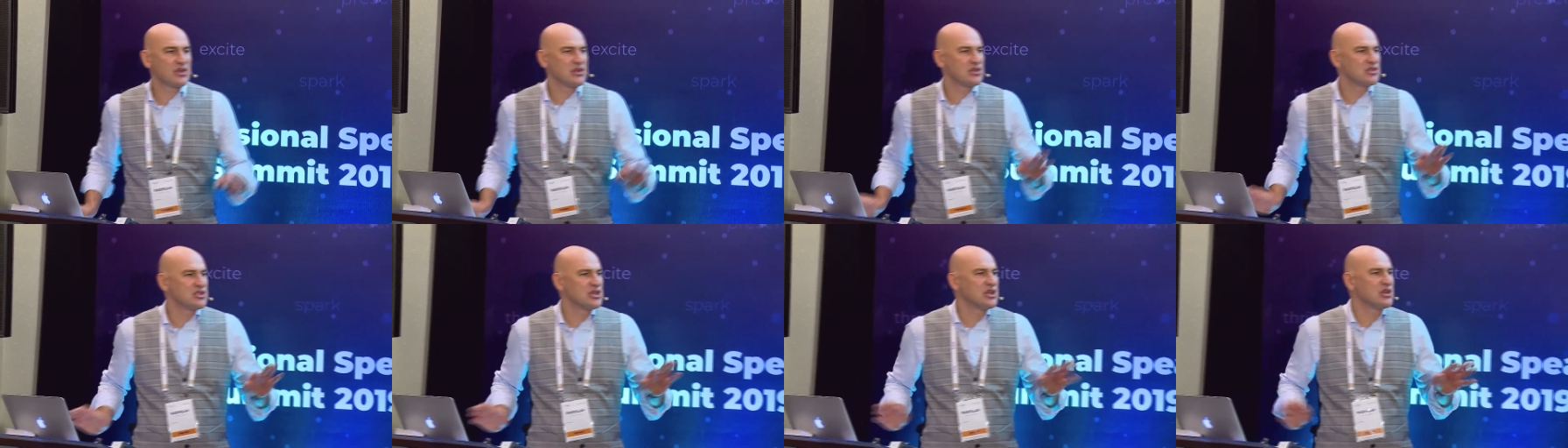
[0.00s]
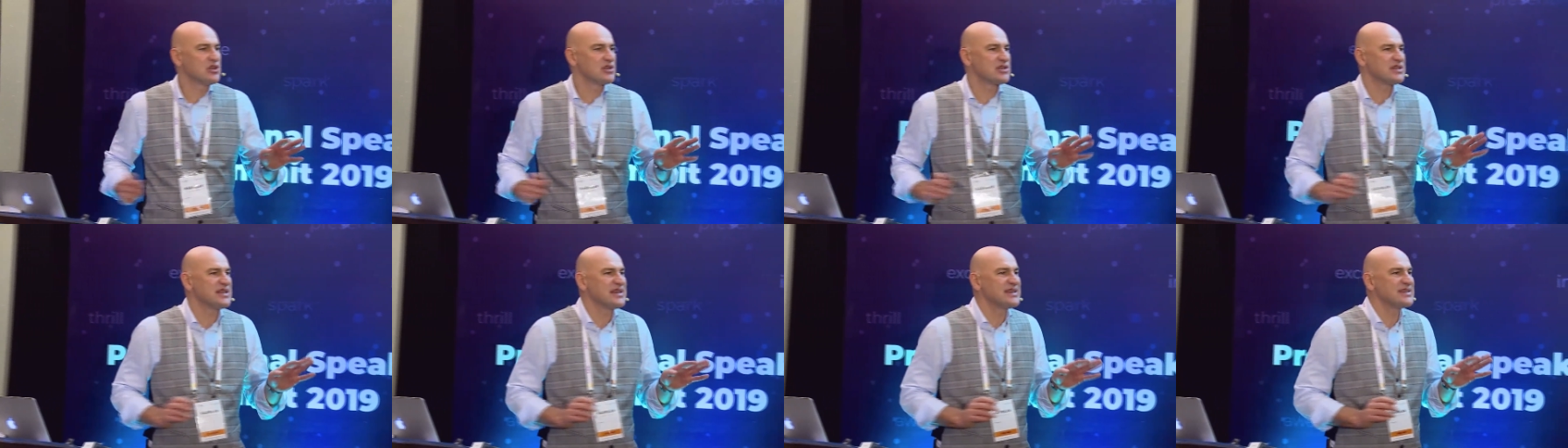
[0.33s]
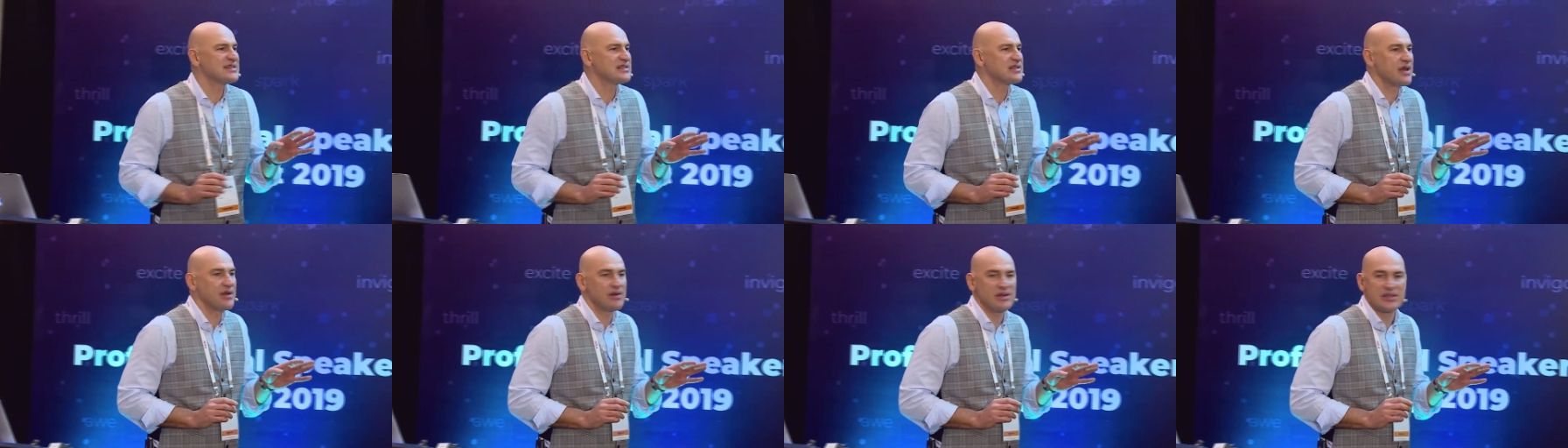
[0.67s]
six, six
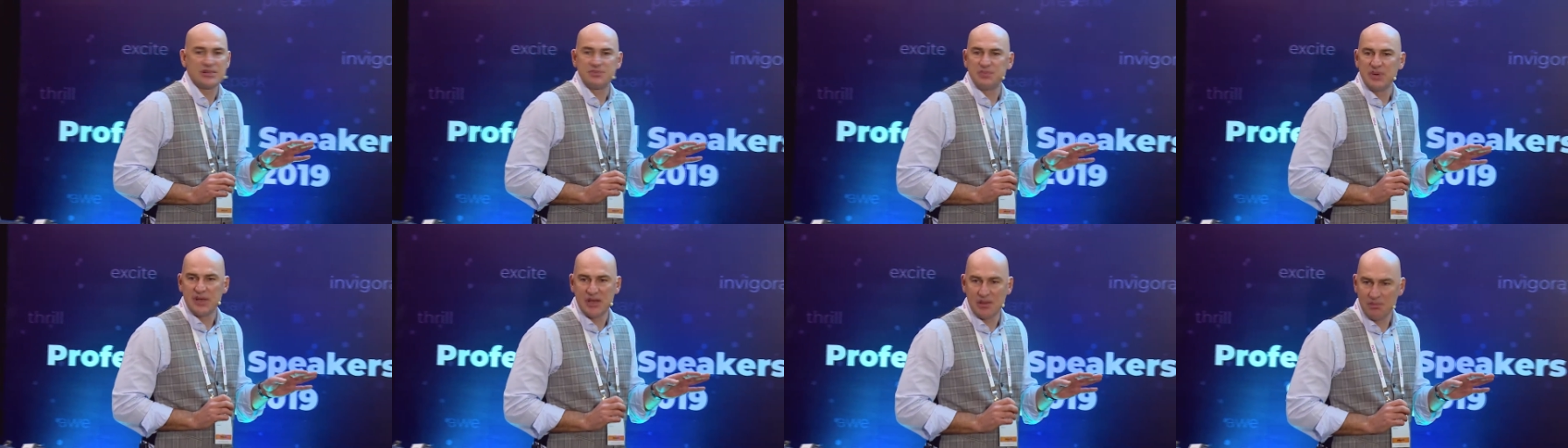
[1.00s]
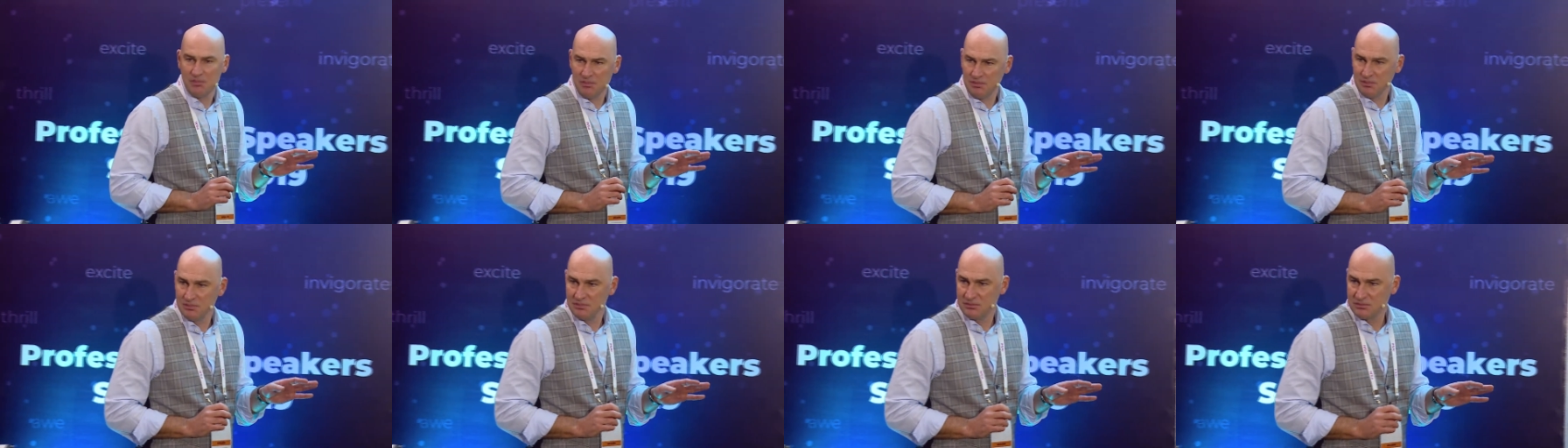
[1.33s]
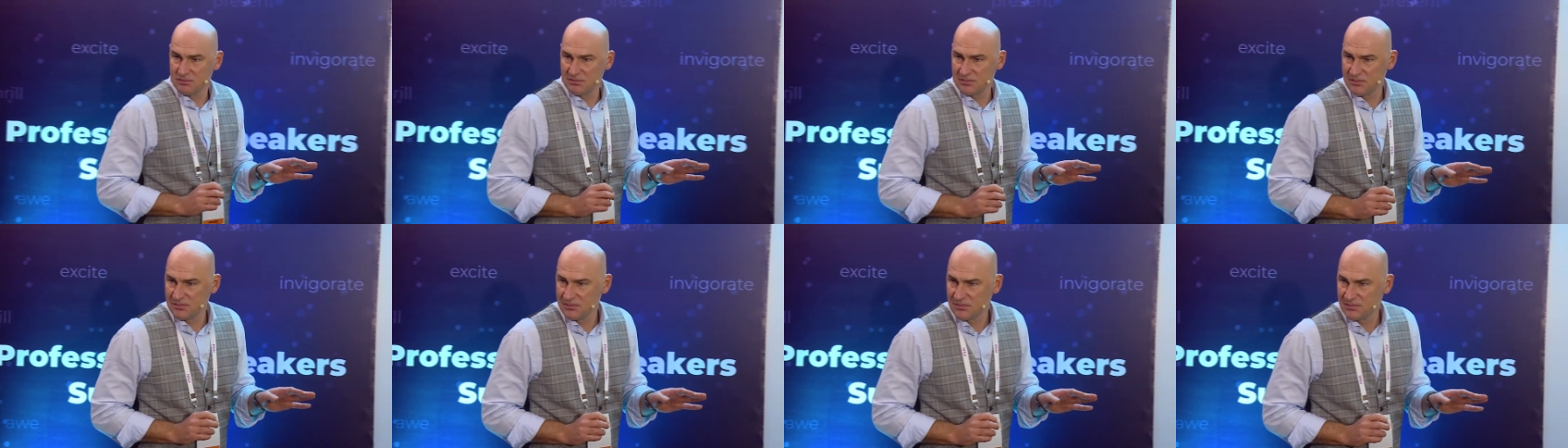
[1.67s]
series
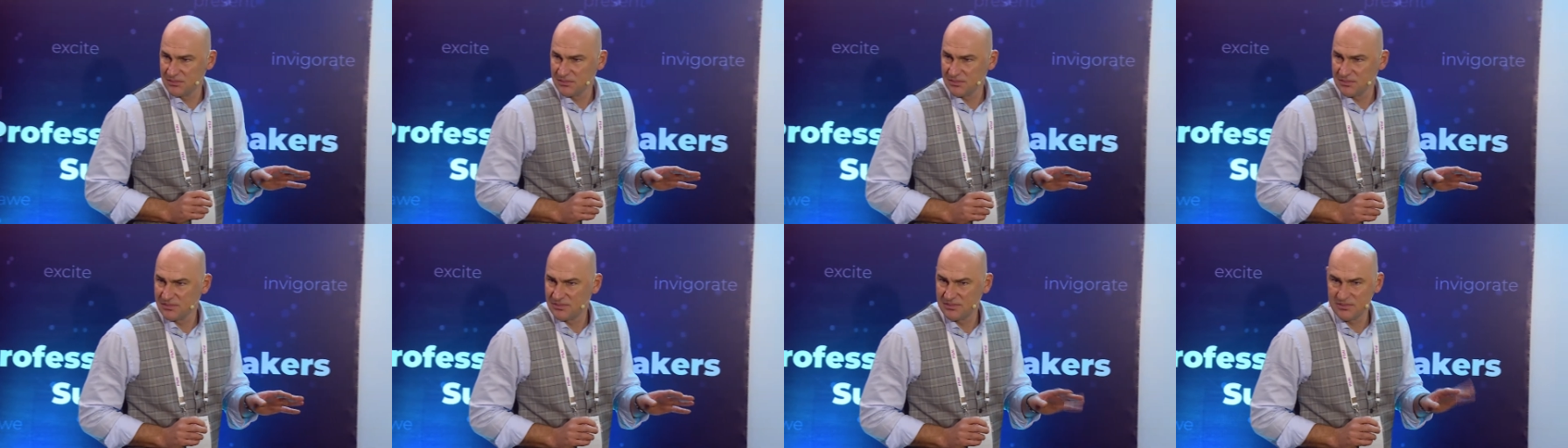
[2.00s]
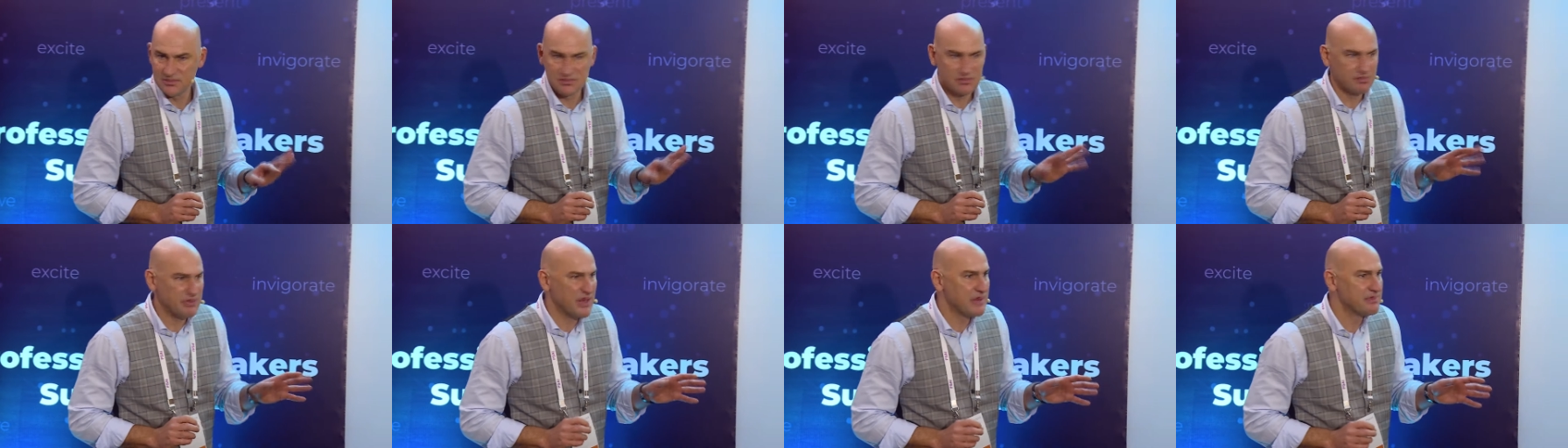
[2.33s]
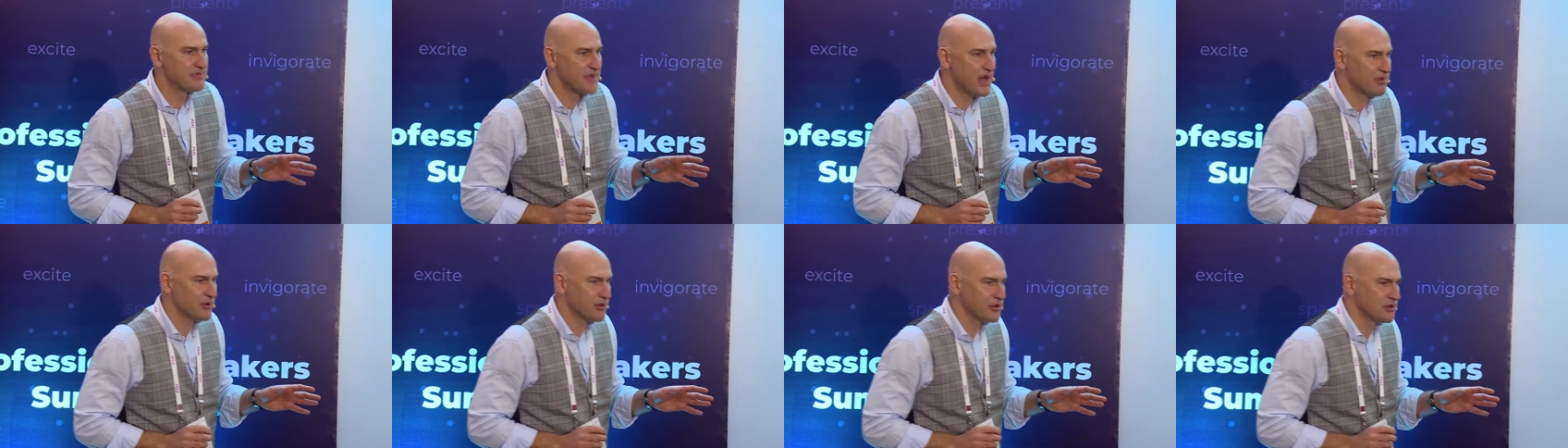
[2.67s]

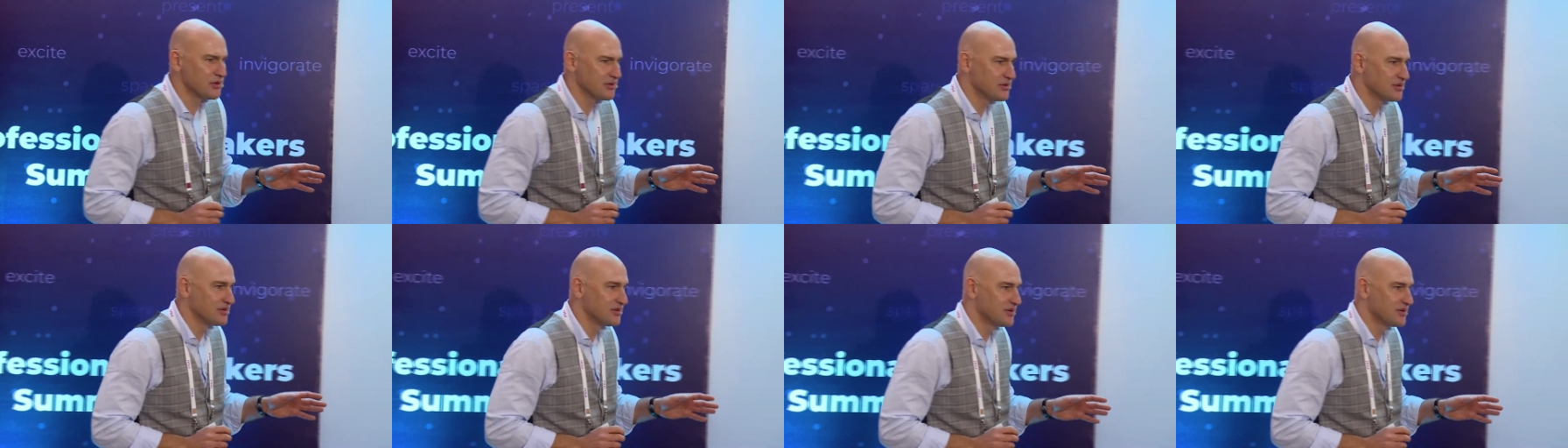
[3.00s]
BMW.